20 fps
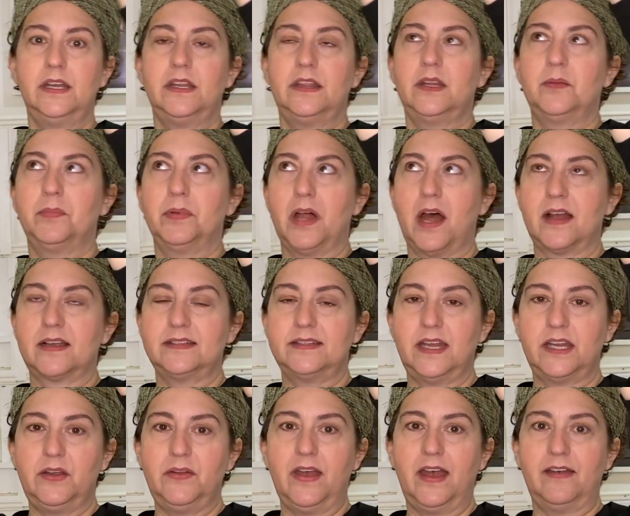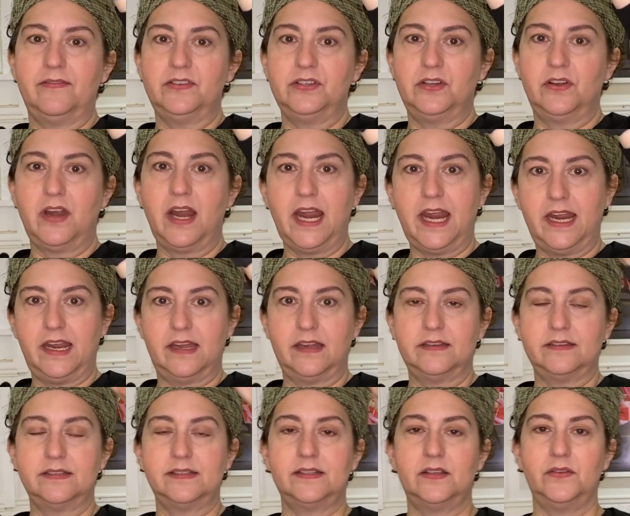the blocks that you have in your
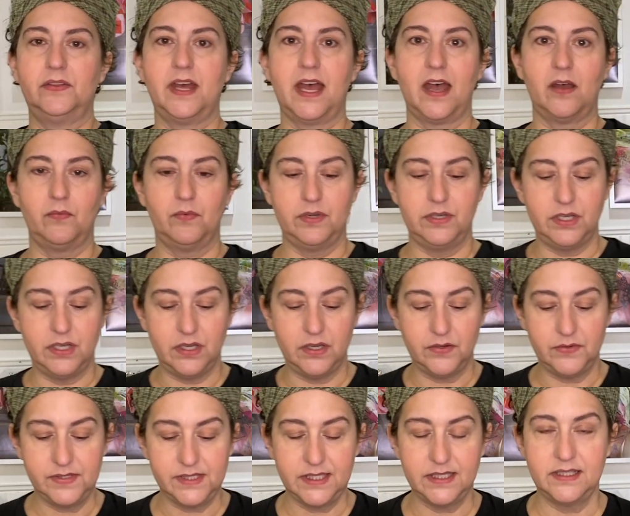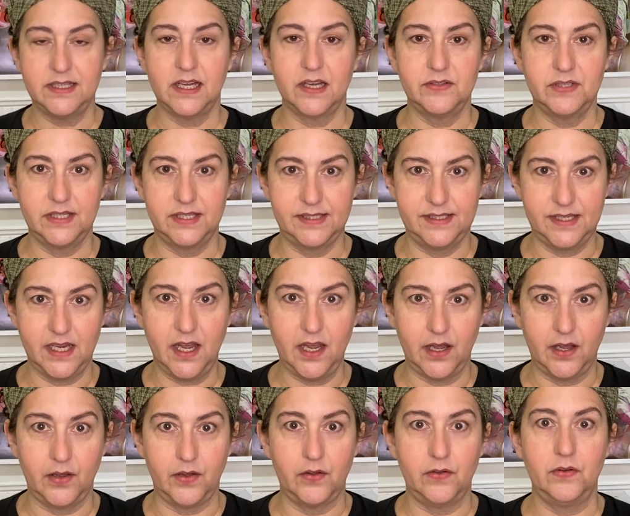hand, so that when you sit down to
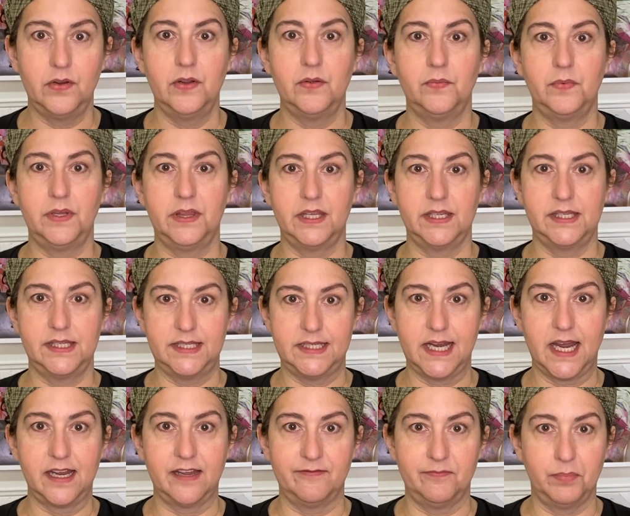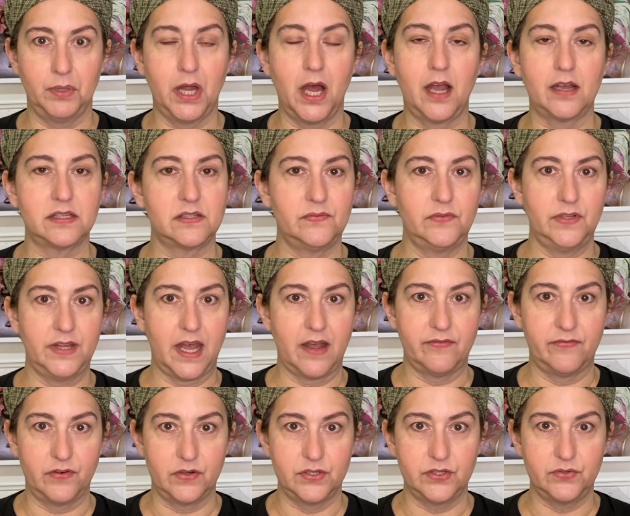sew with a stack of blocks for that
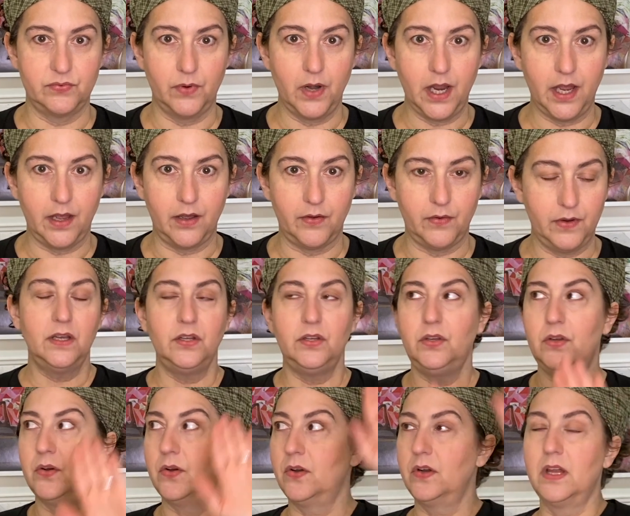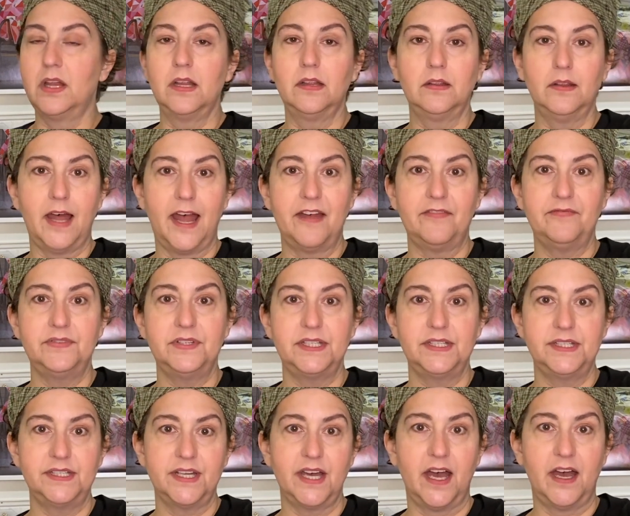first row, your left
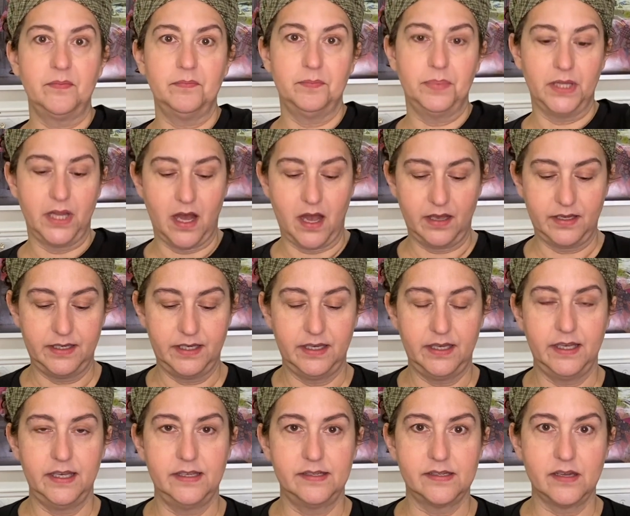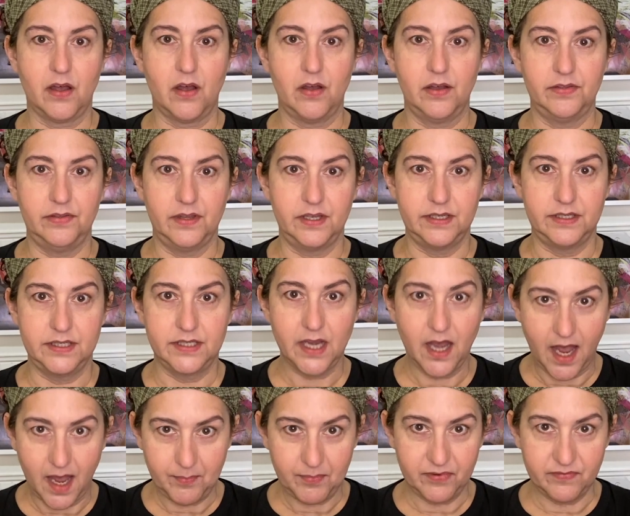top block is on the
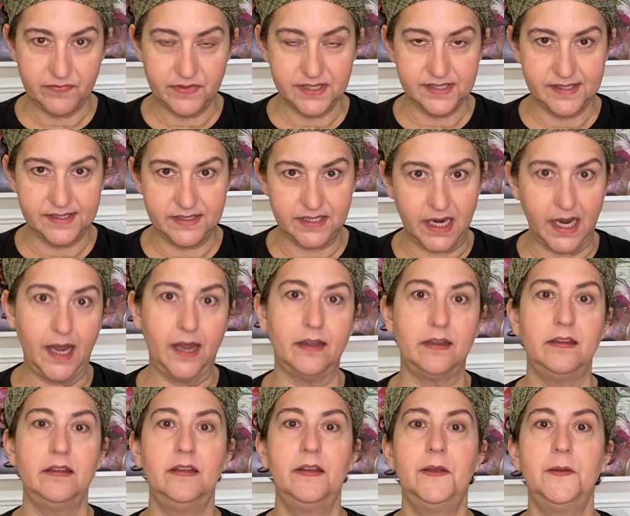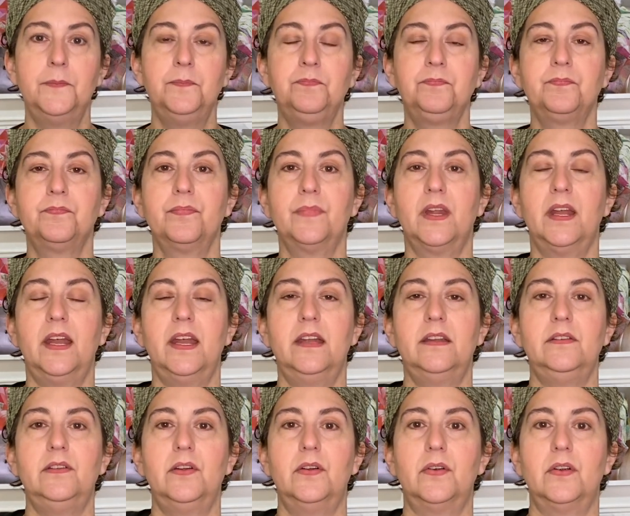top of the stack
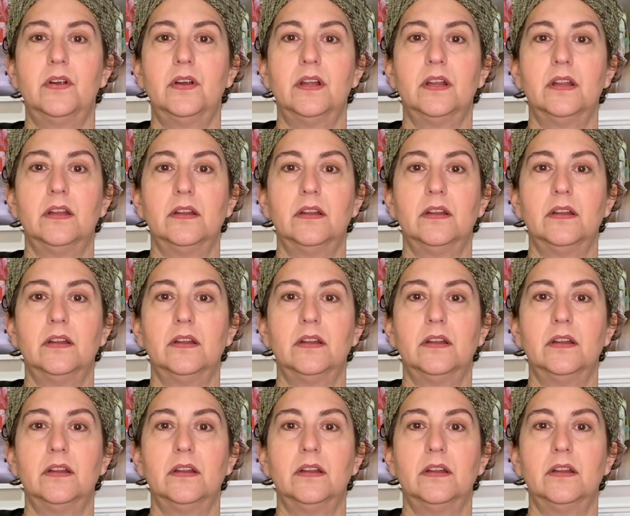and your